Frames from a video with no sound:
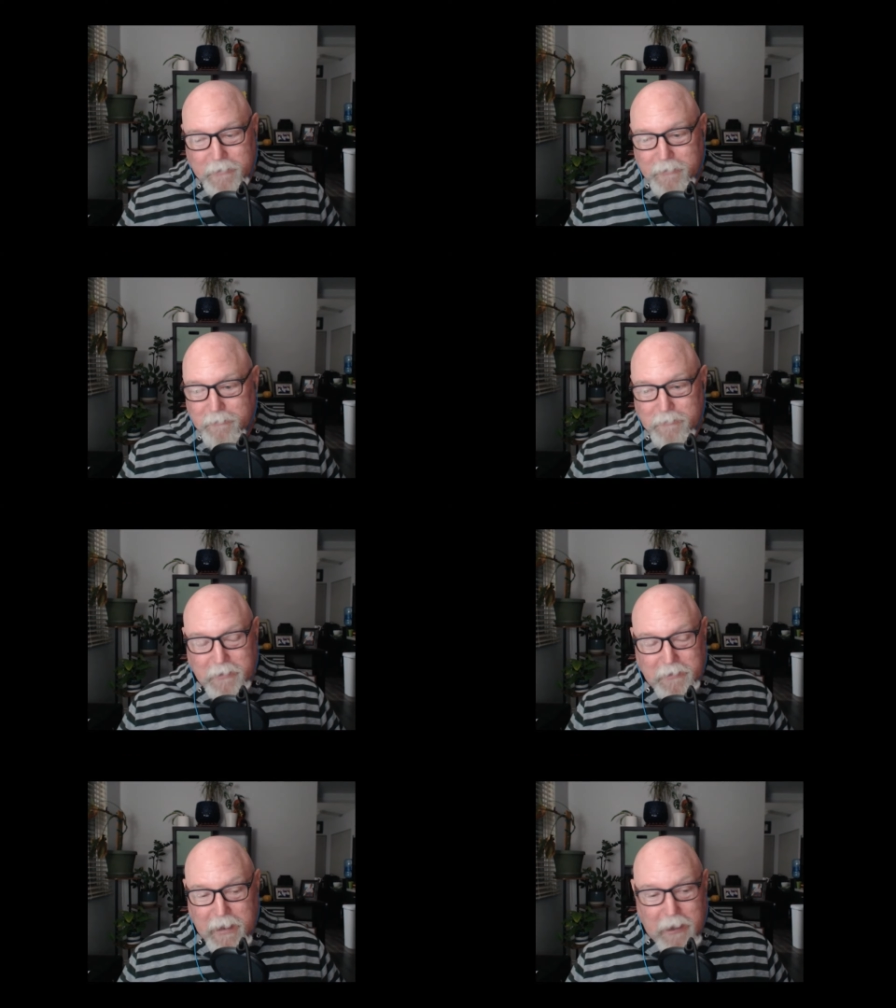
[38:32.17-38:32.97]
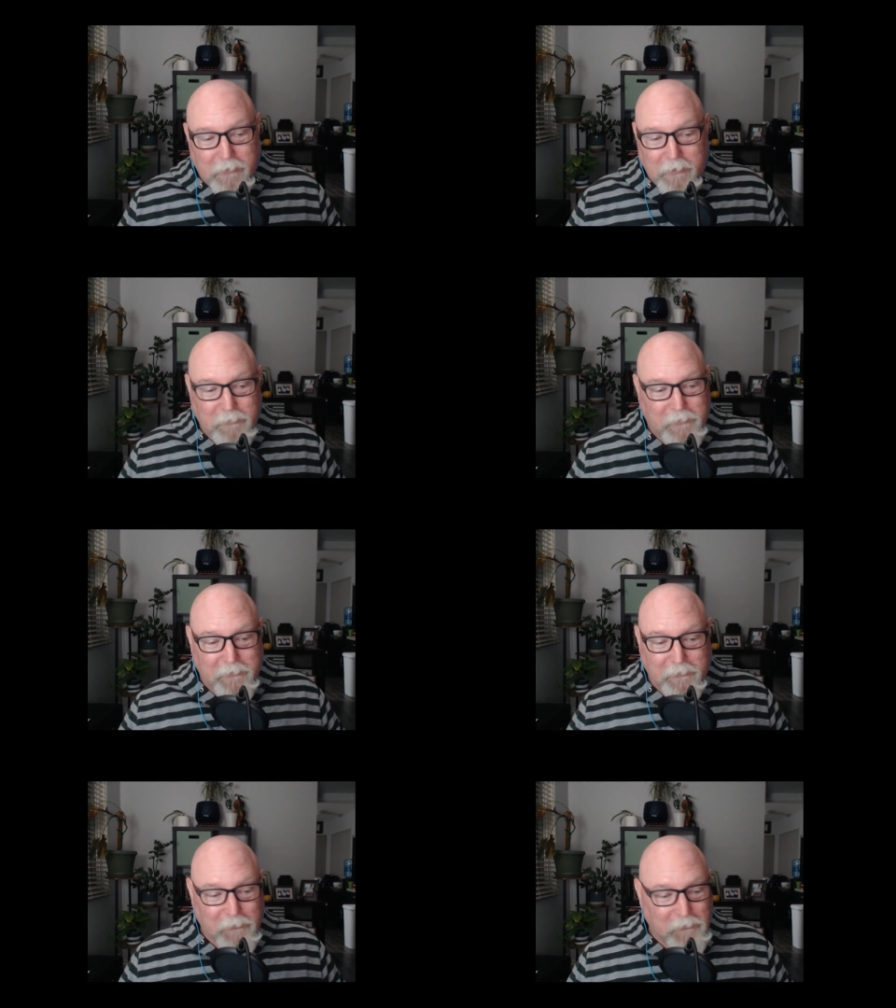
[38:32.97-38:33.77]
Um, you allow them
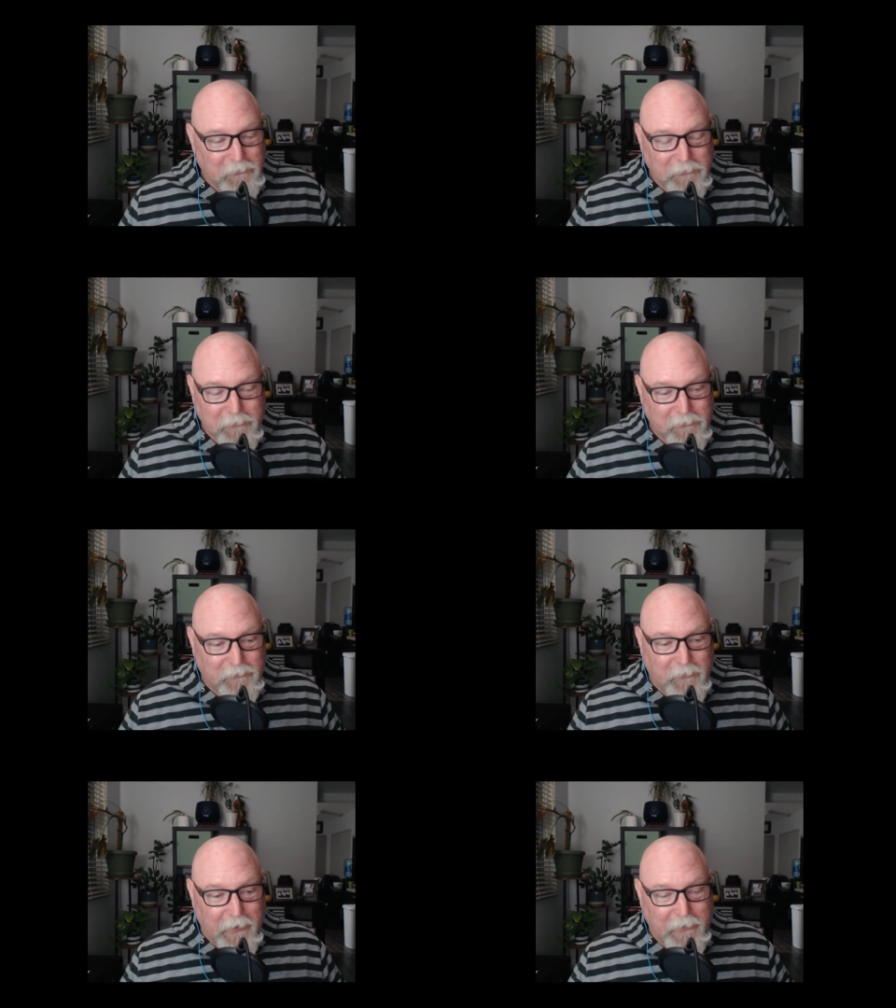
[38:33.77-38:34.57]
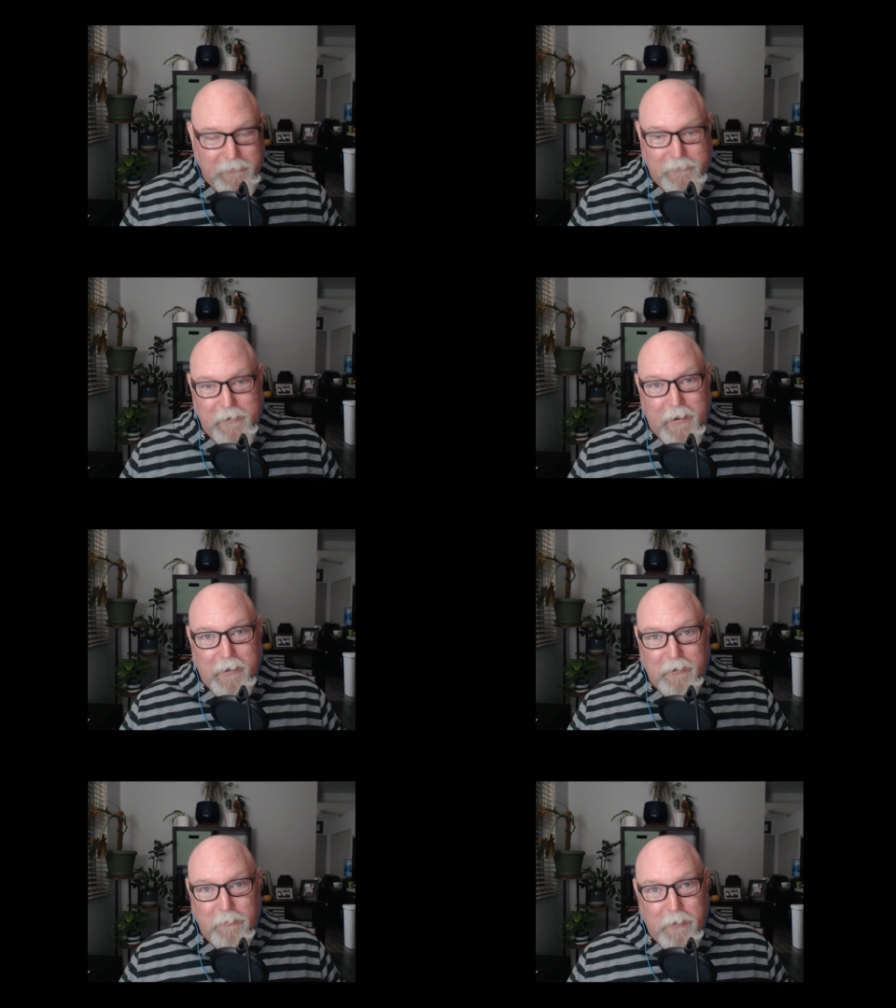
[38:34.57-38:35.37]
to fight and
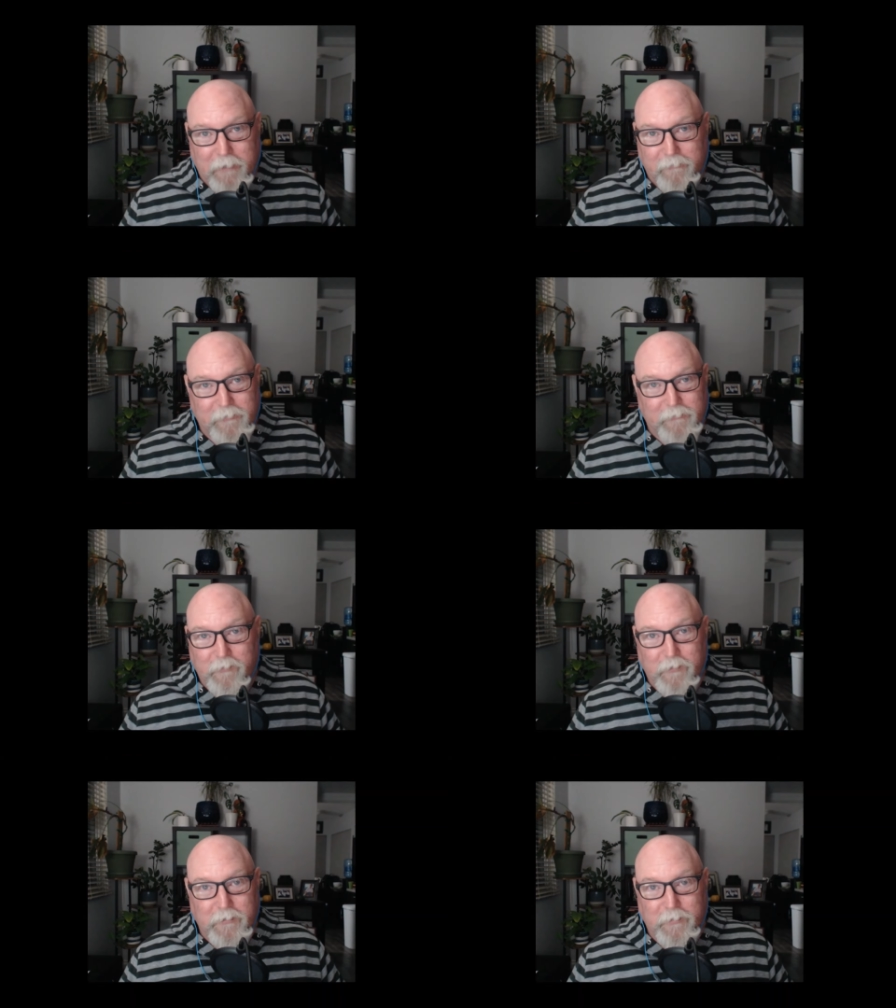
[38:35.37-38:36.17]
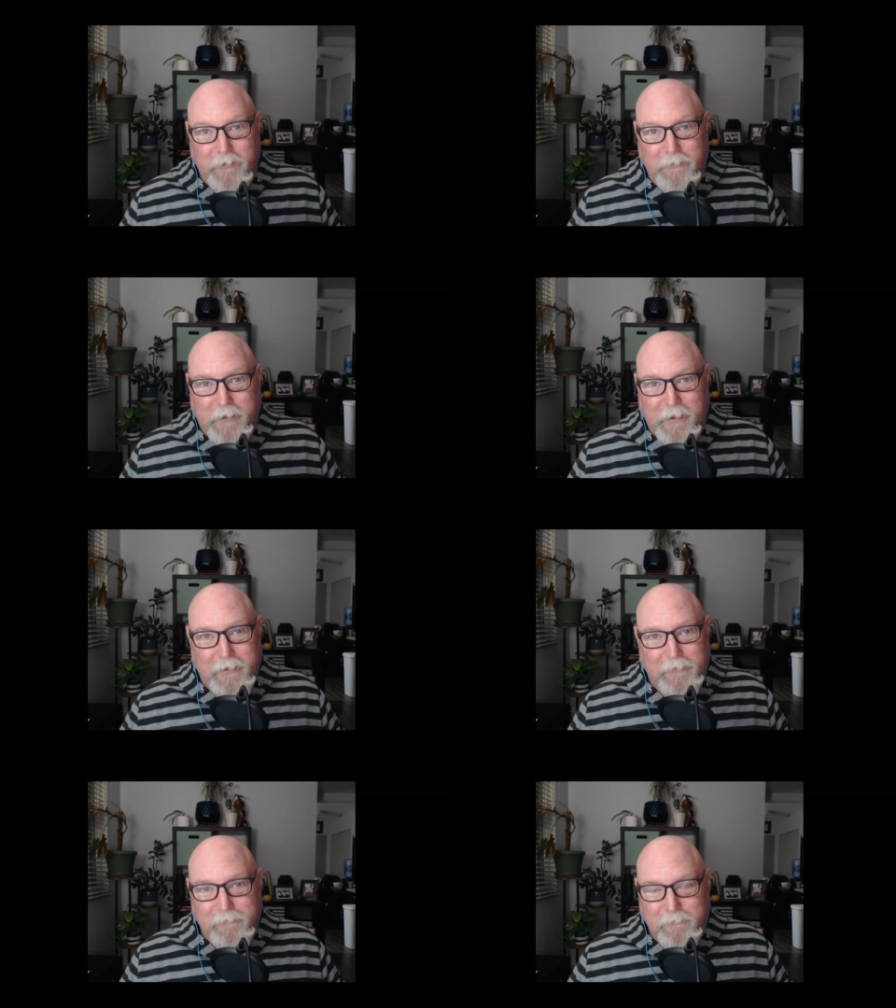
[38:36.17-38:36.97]
die on a battlefield for you, but you
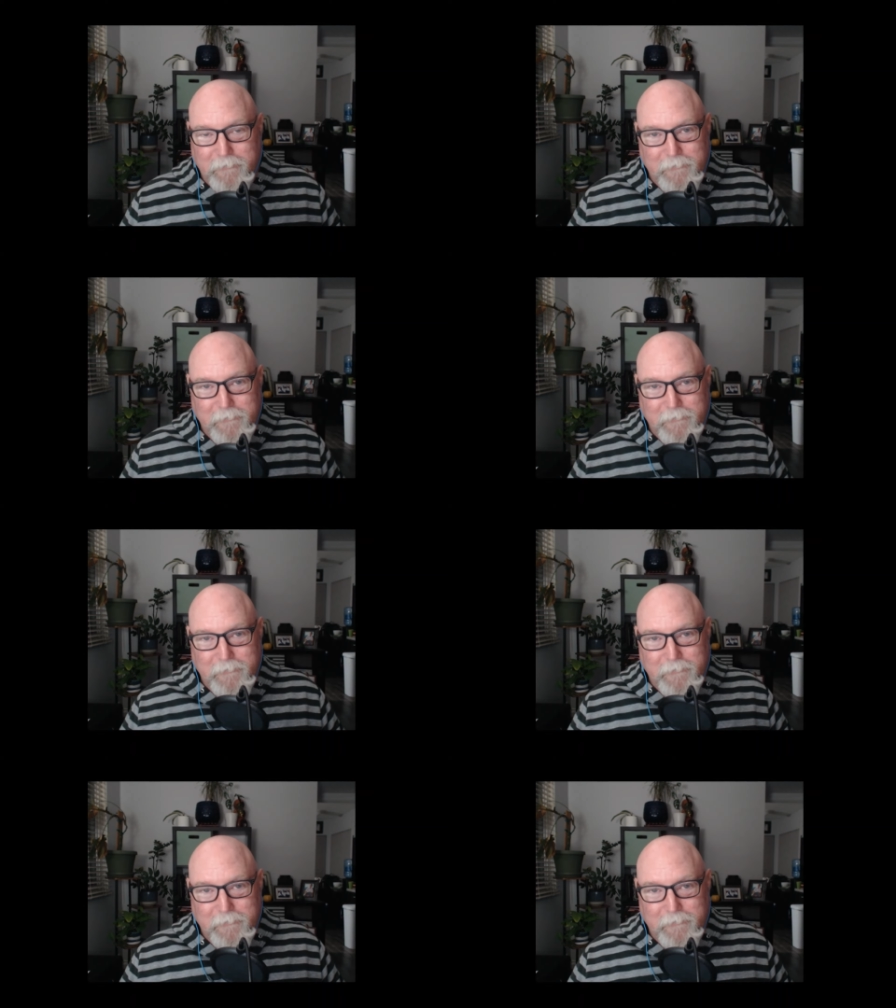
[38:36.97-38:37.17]
can't,